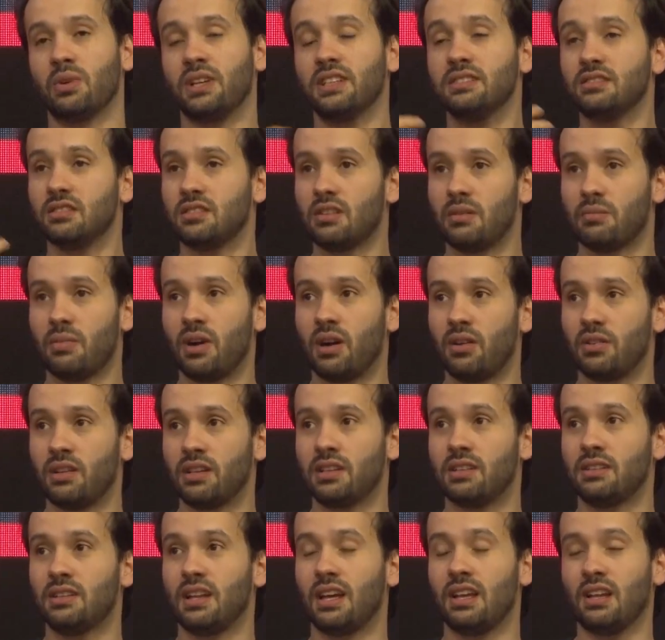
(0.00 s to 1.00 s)
reason about
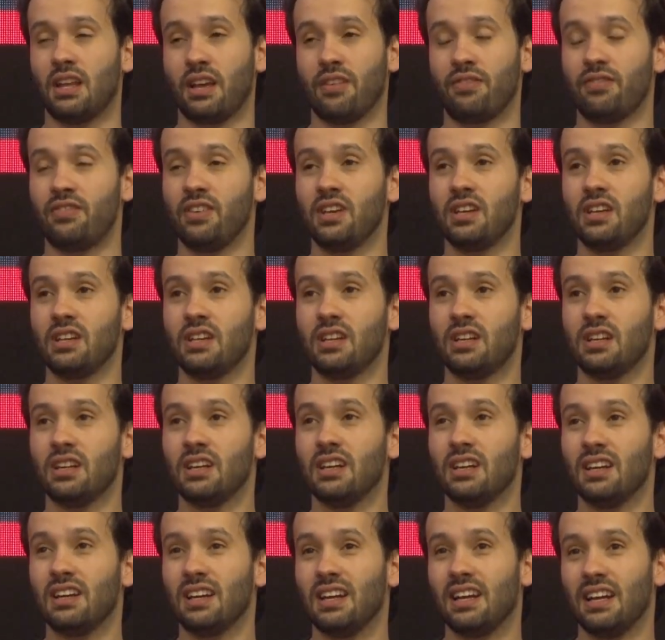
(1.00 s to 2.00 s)
it. And I think
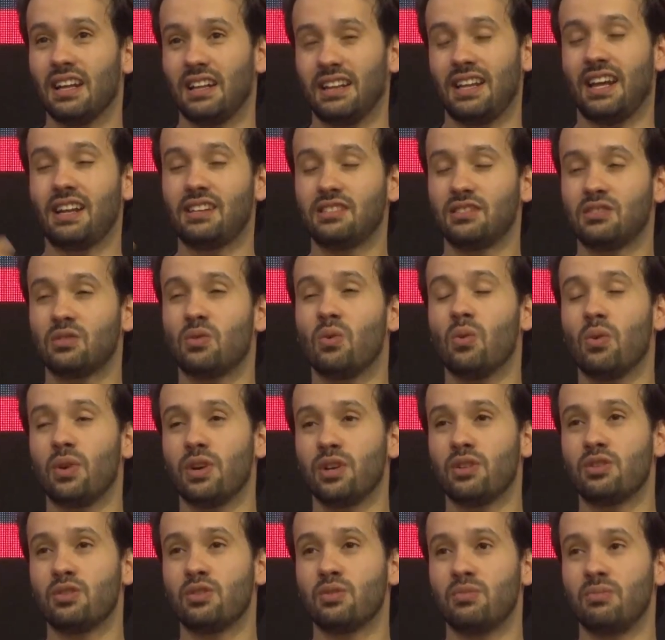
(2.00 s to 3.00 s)
that is
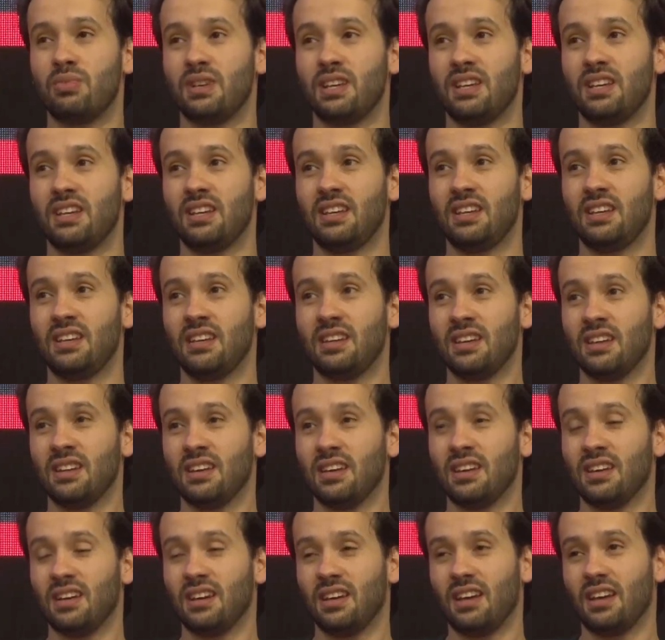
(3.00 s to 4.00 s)
going to be
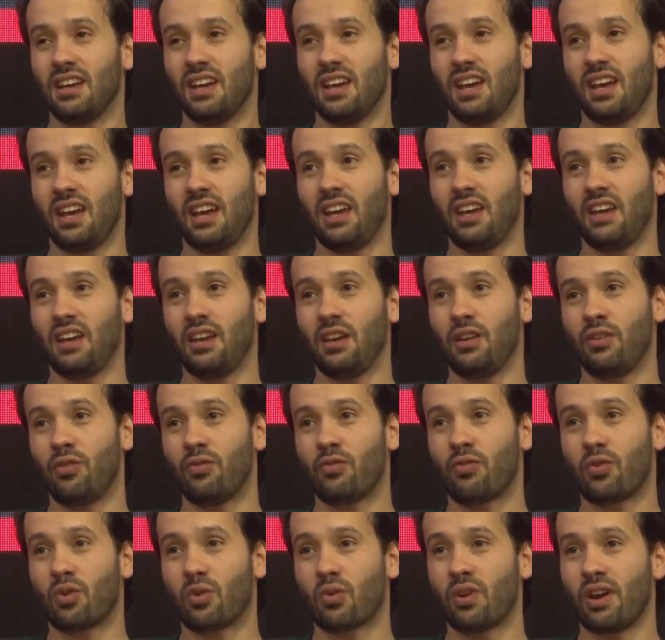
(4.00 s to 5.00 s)
a
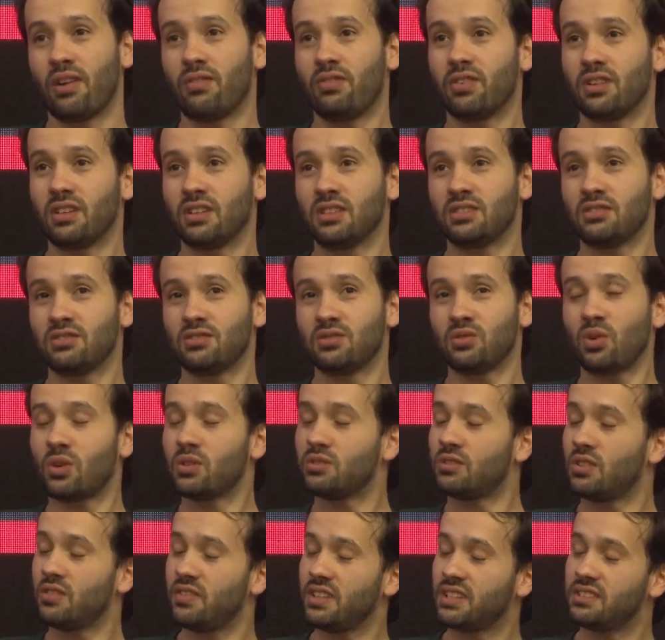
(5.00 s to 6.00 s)
forever
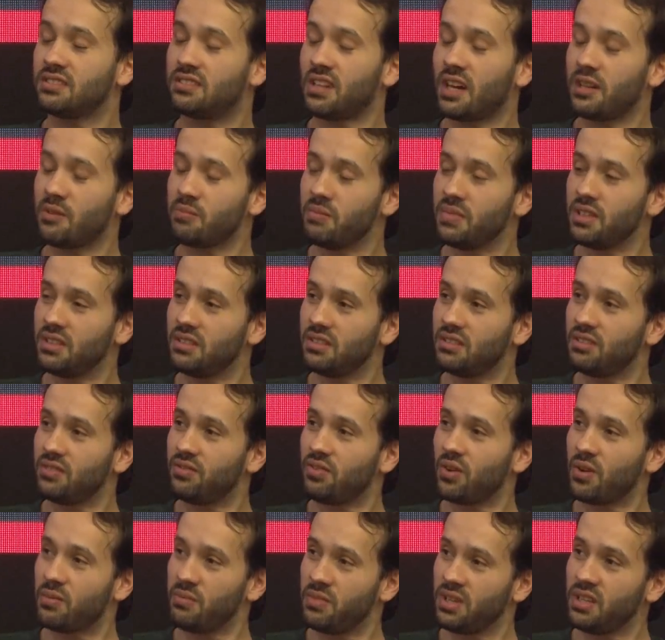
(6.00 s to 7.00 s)
source of excitement
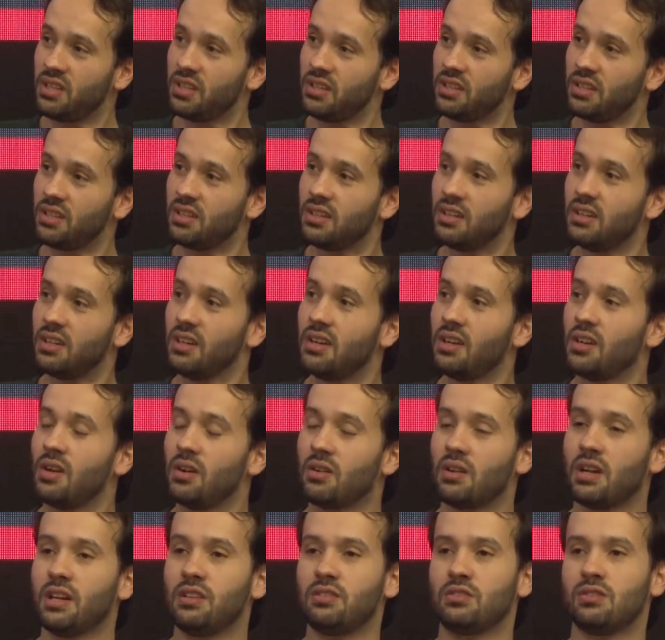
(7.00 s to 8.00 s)
for me,
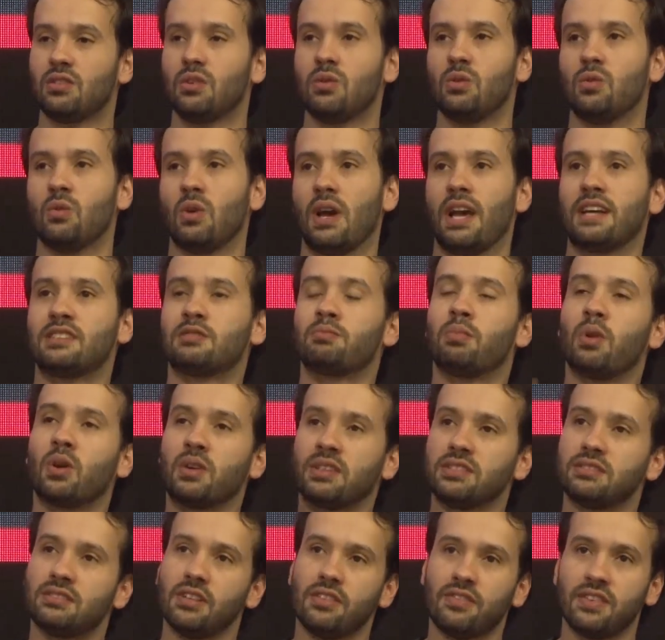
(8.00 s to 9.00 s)
right? So
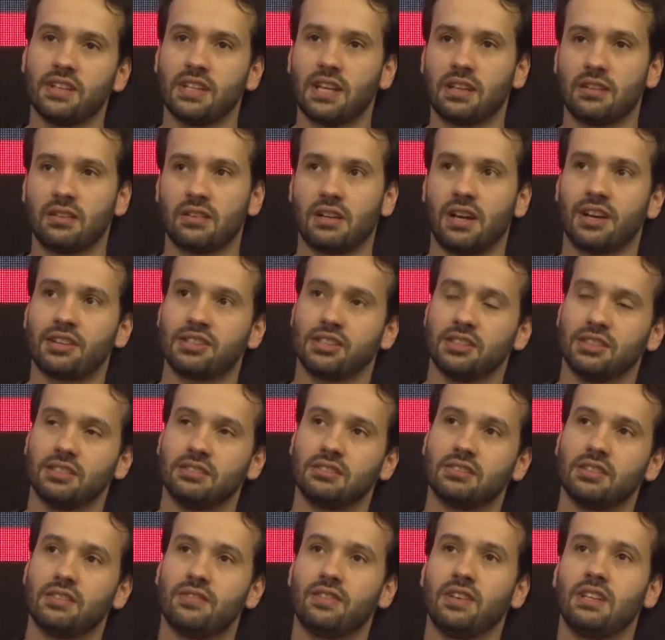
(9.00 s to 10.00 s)
exploring something in that direction
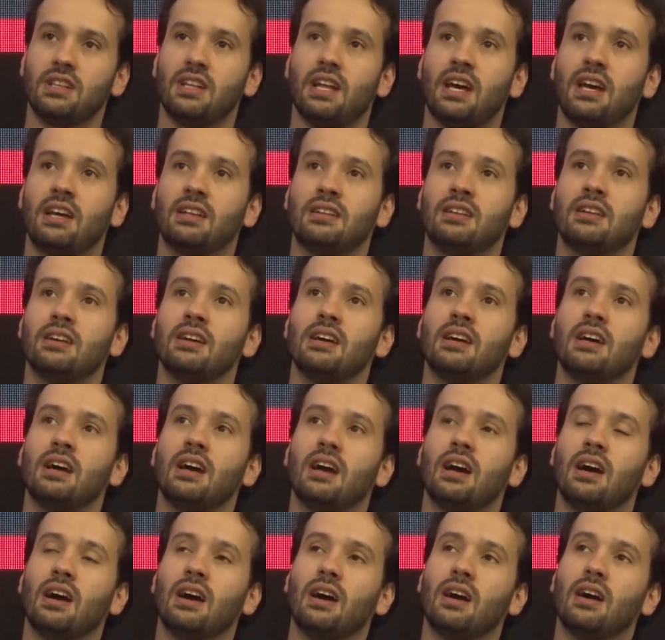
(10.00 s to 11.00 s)
is something that
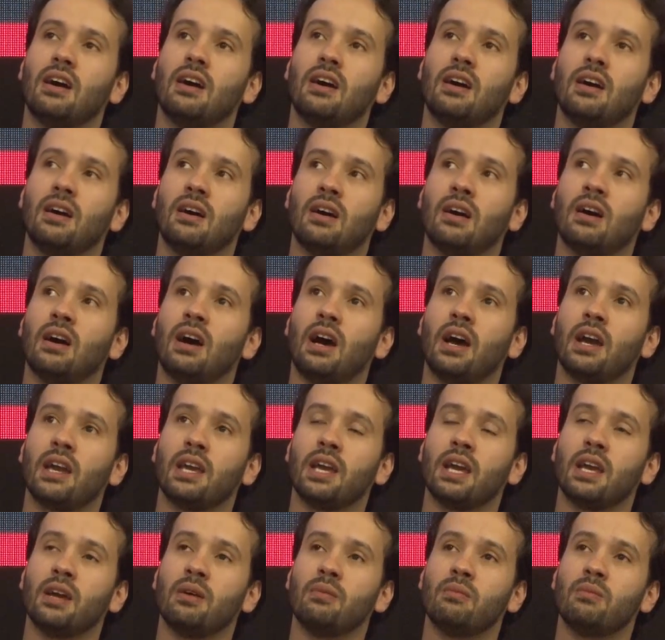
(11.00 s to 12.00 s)
I
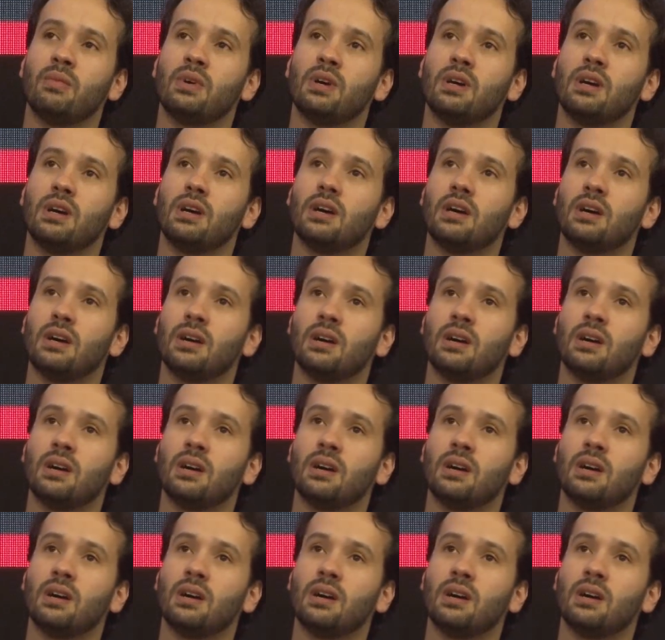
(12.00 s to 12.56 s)
am